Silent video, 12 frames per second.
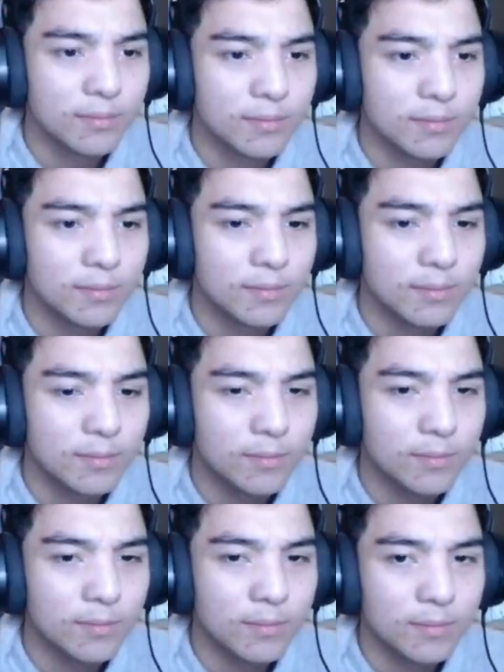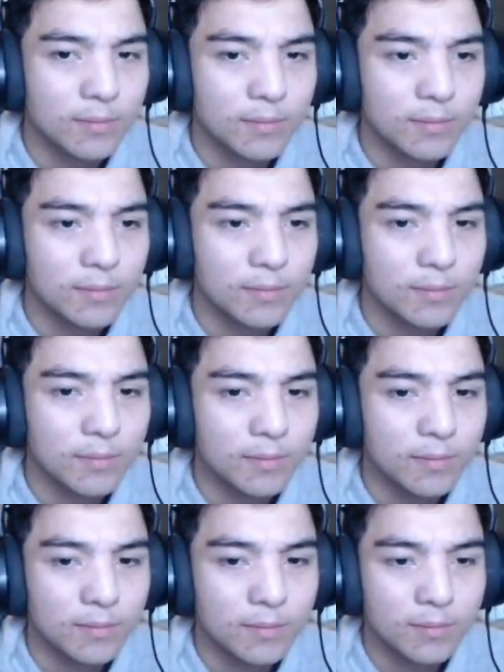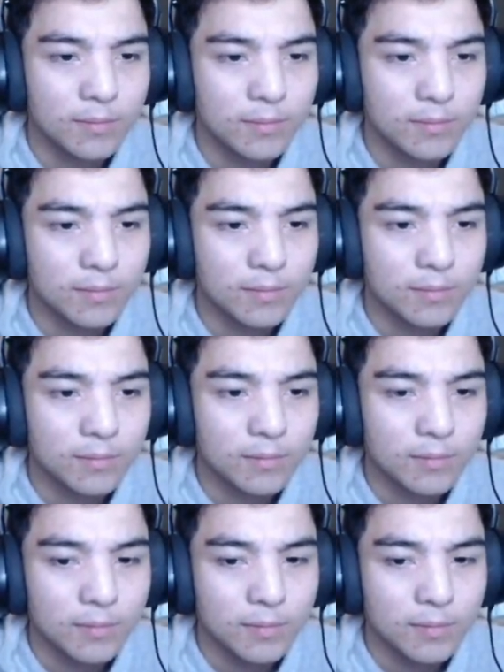Nothing is said.